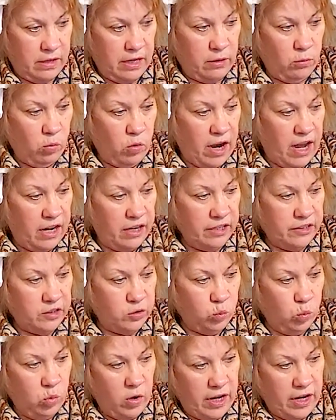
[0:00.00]
And while
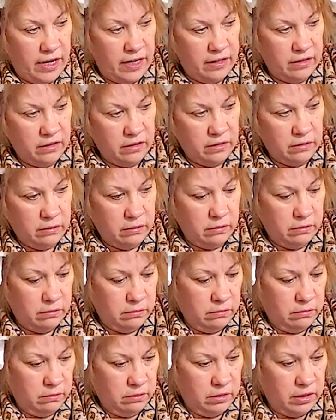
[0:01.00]
it's wet,
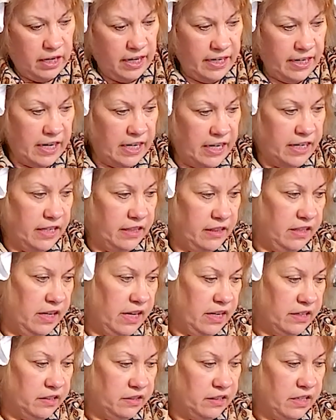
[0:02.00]
kind of got to get the
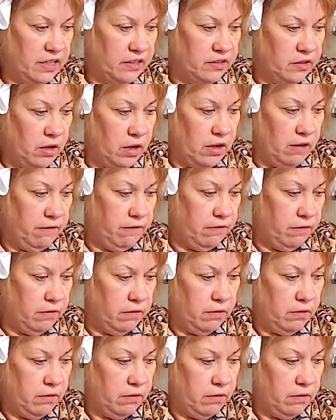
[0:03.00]
excess off.